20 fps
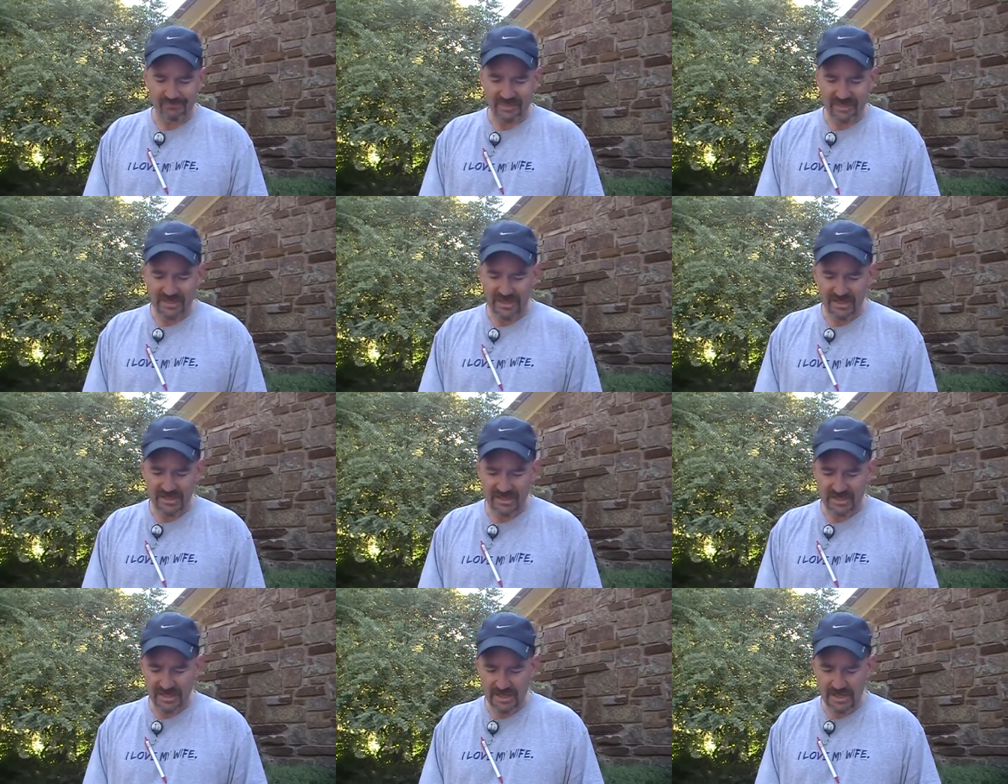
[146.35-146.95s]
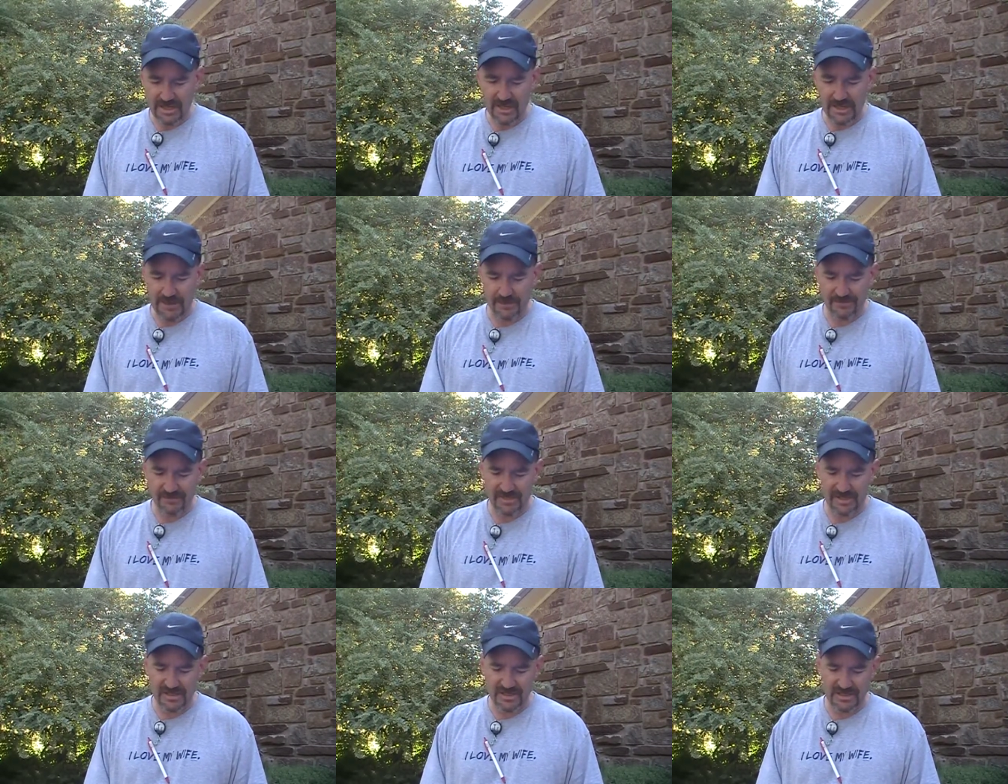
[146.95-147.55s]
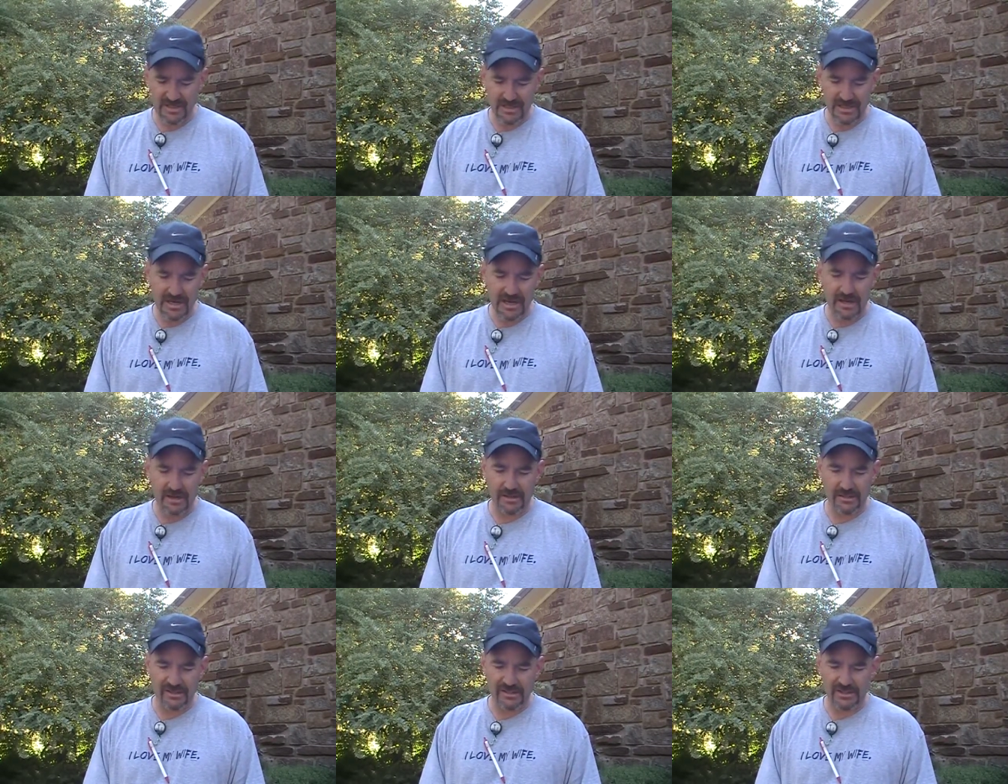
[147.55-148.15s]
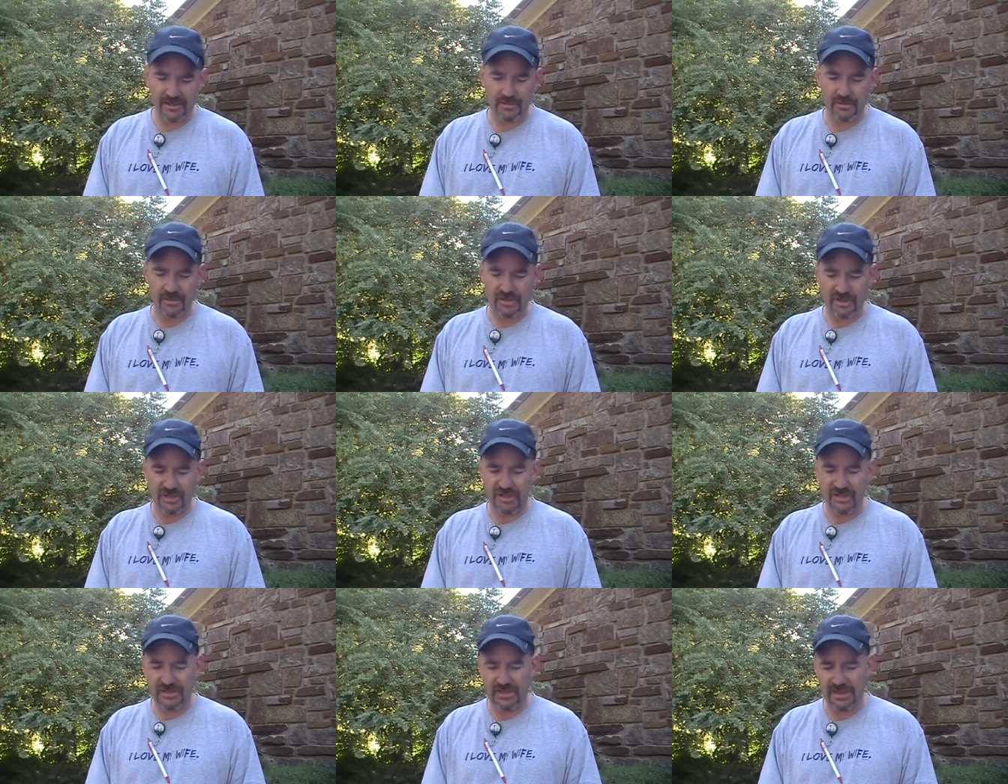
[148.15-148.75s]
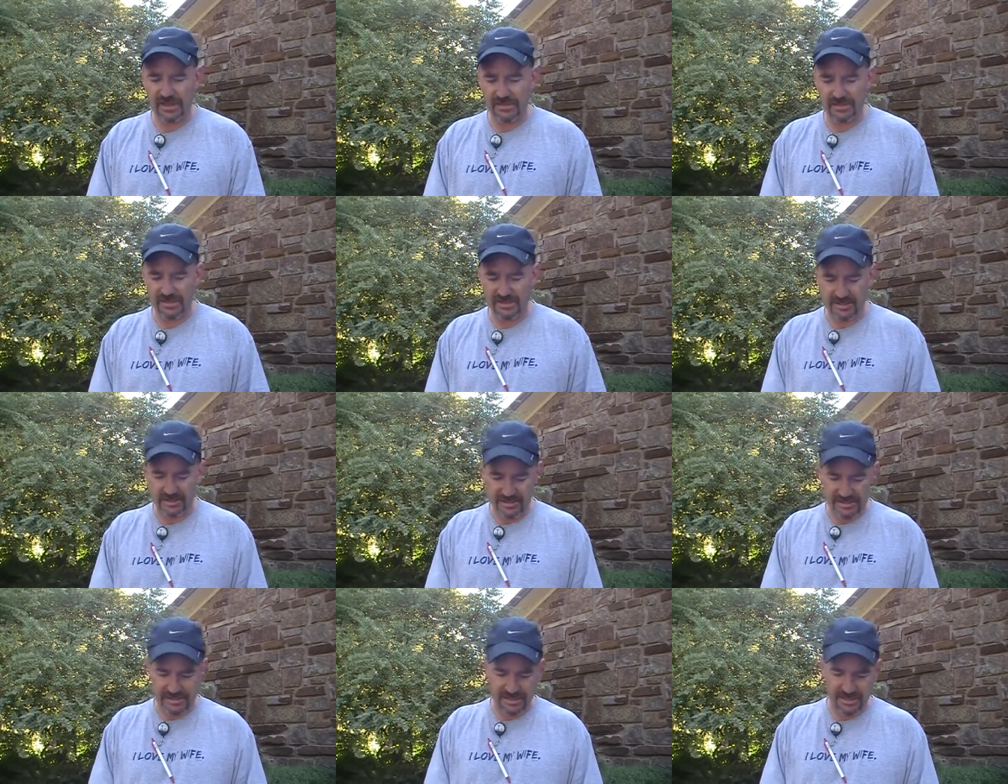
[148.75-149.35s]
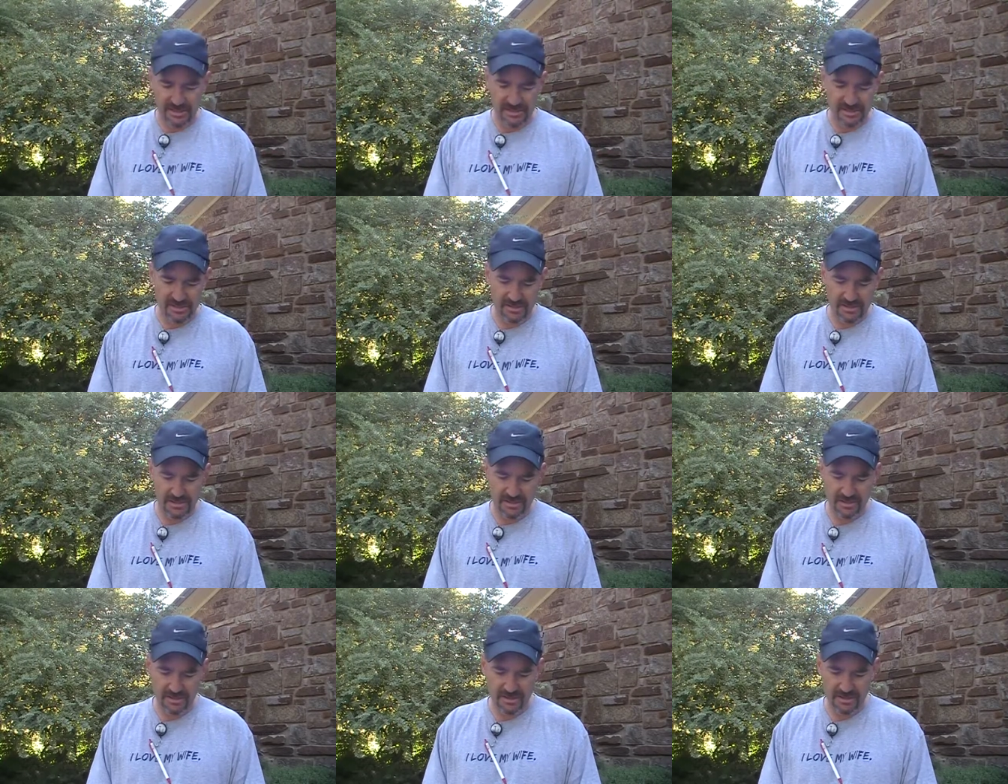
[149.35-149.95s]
he said, I want you to take this list.